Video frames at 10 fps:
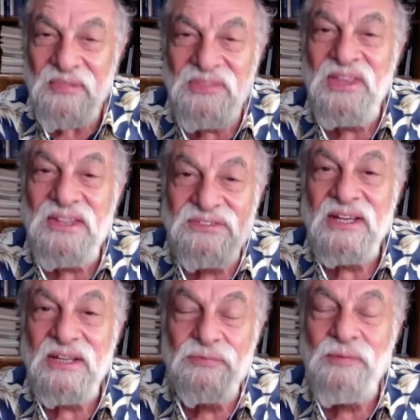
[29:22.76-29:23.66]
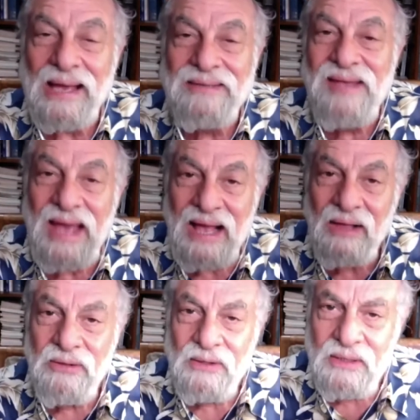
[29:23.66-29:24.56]
This is
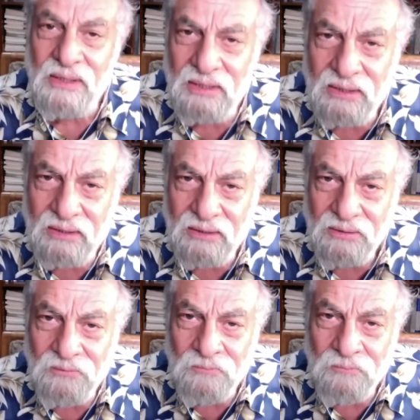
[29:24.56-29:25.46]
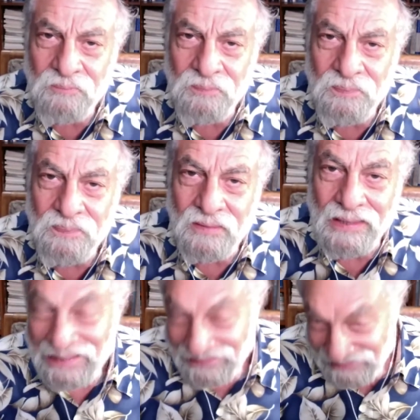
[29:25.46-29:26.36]
vitality.
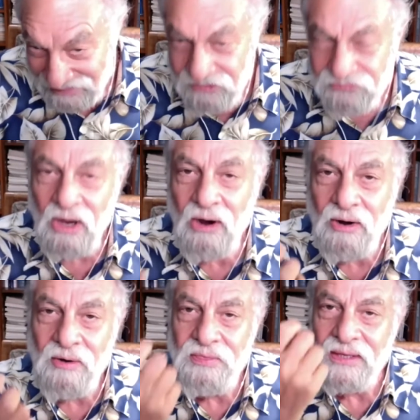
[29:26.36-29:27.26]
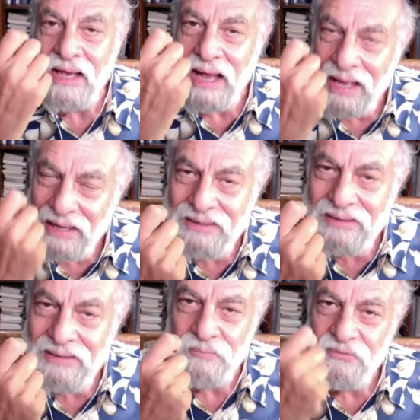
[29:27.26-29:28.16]
These are the
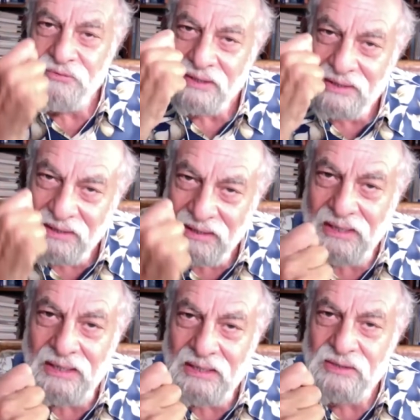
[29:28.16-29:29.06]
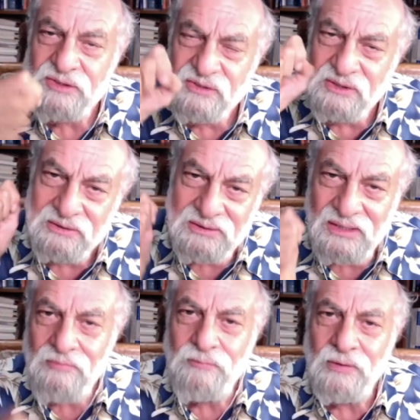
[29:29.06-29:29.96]
items, the keys to
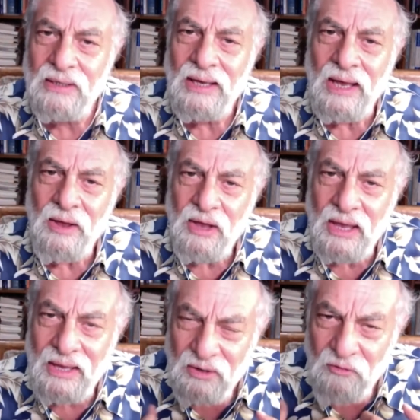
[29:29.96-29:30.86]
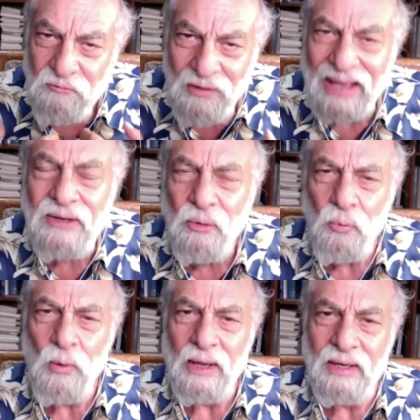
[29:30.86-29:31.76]
living in a
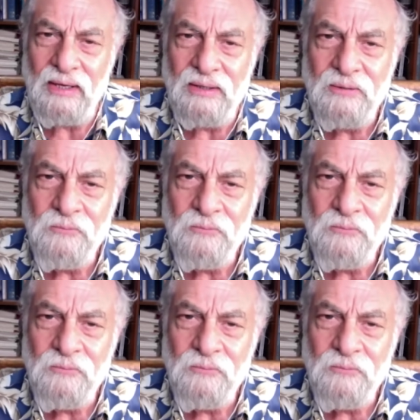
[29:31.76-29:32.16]
vital way.